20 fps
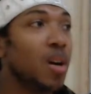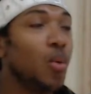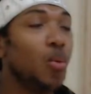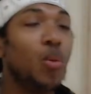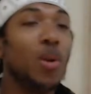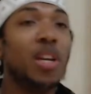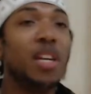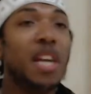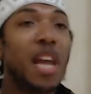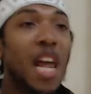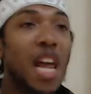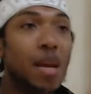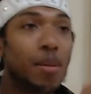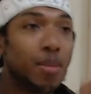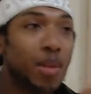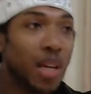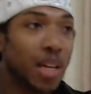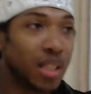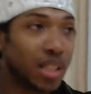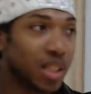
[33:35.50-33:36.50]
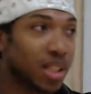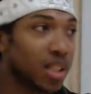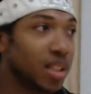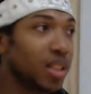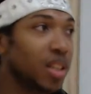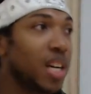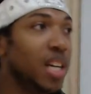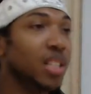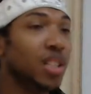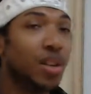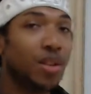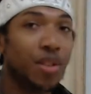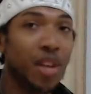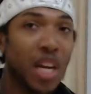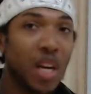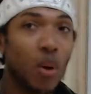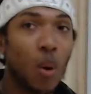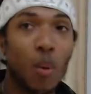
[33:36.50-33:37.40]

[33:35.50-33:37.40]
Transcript: We named it. It's a thing.